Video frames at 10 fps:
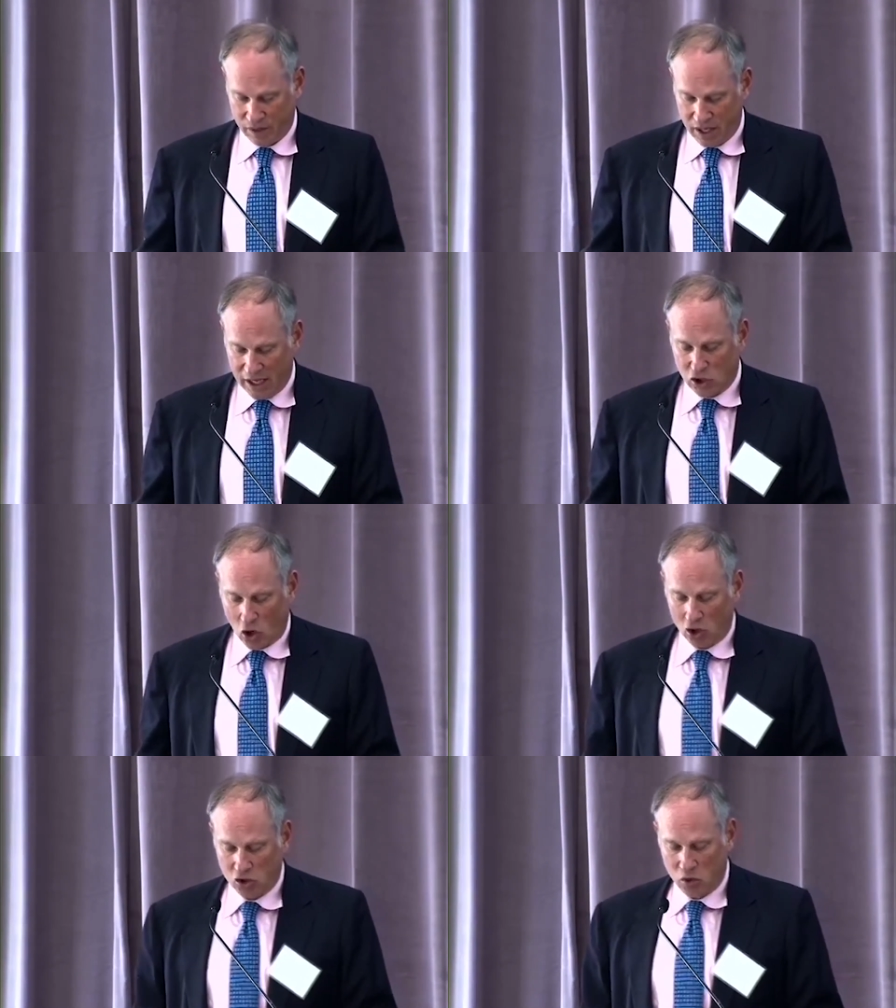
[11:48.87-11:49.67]
It's
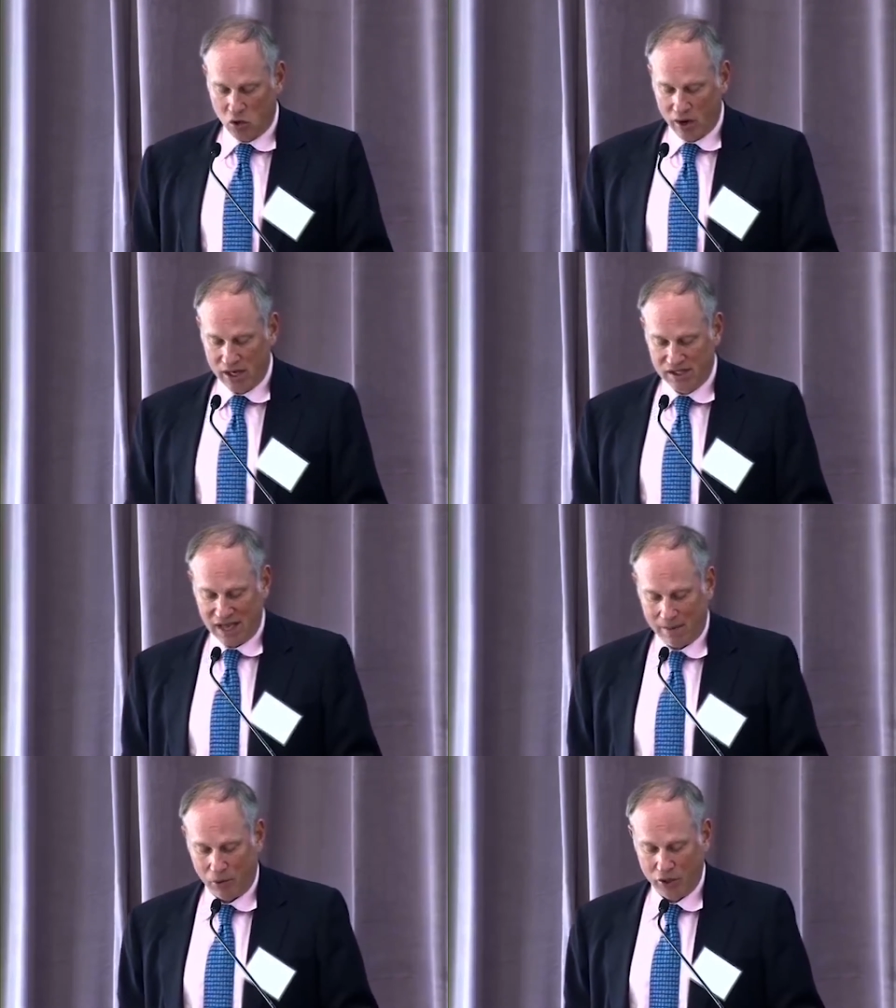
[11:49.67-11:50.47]
also a great
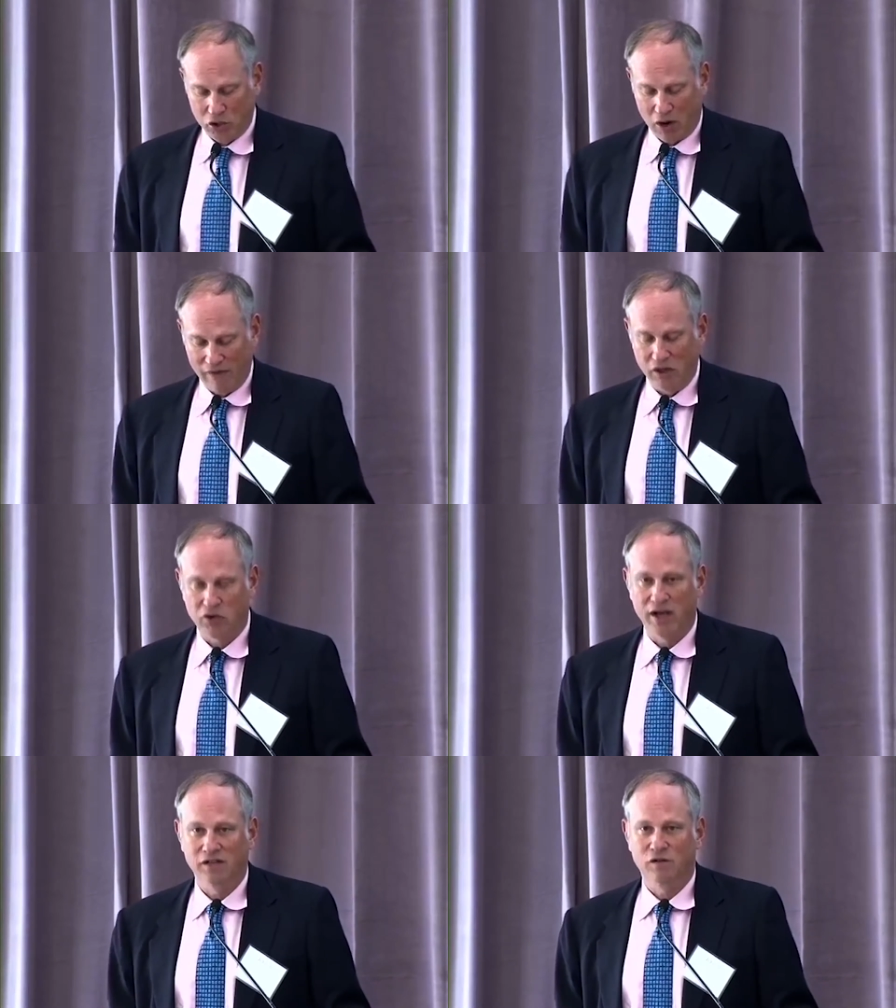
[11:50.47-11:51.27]
example that driving
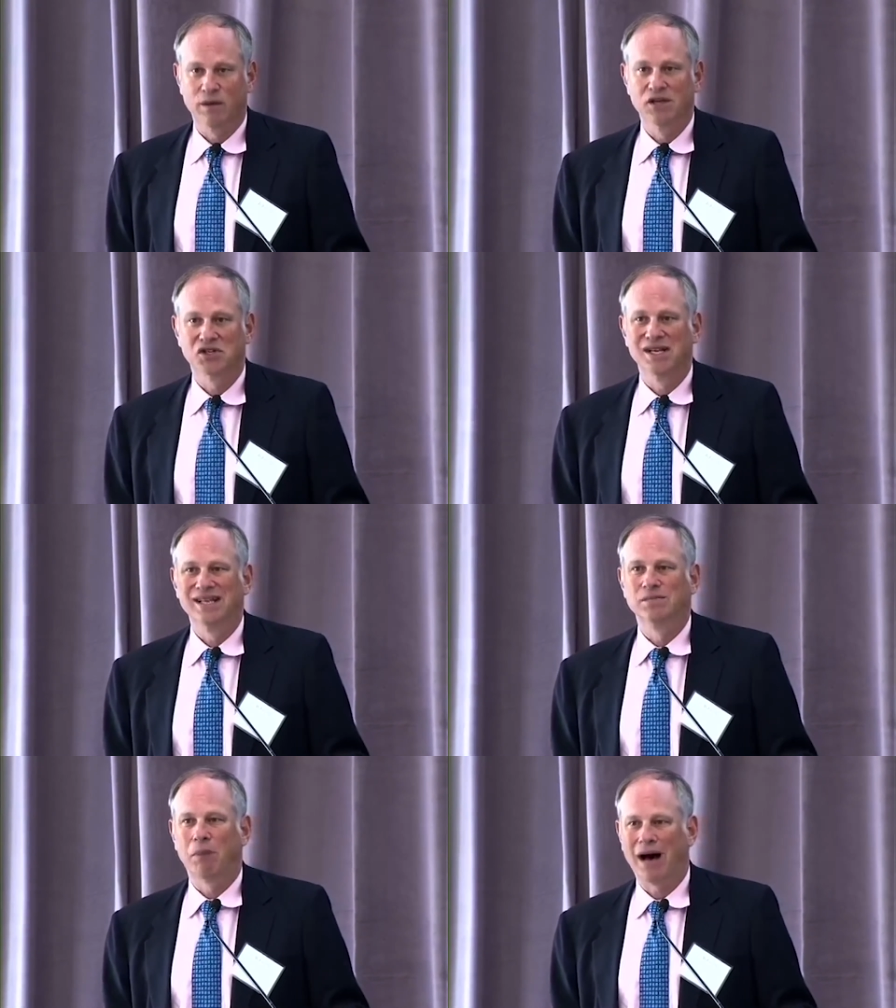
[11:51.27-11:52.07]
transformation
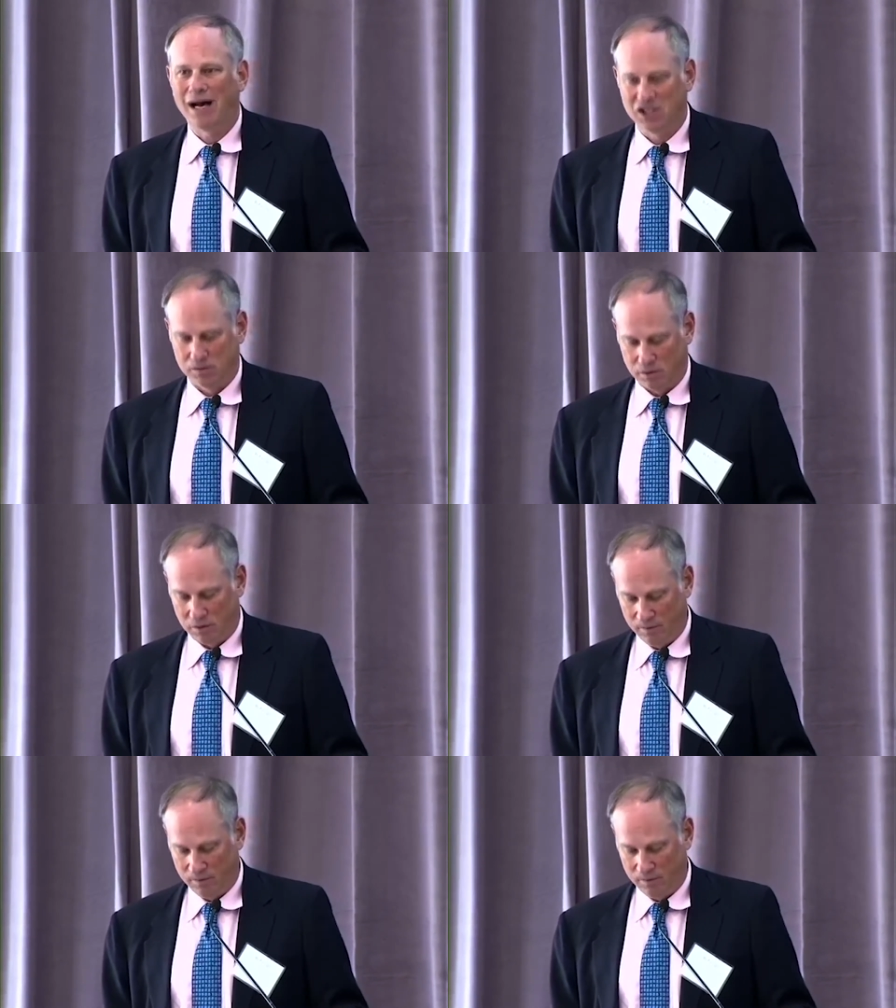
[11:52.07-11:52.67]
is possible,